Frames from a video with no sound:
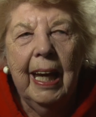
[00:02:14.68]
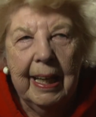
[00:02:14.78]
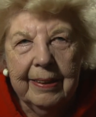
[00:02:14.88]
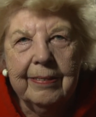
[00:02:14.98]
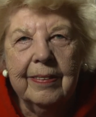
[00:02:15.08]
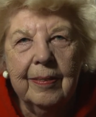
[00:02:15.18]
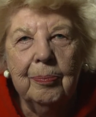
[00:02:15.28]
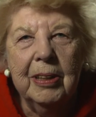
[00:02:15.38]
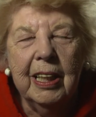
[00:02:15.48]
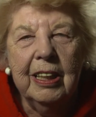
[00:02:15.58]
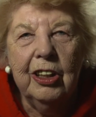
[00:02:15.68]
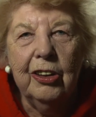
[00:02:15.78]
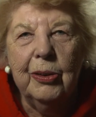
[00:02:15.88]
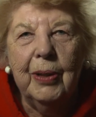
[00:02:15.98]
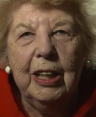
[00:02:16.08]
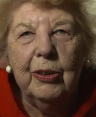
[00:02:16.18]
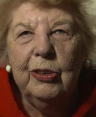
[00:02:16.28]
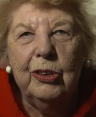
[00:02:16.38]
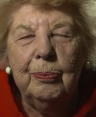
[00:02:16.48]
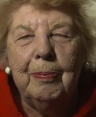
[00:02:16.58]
Yes, but I couldn't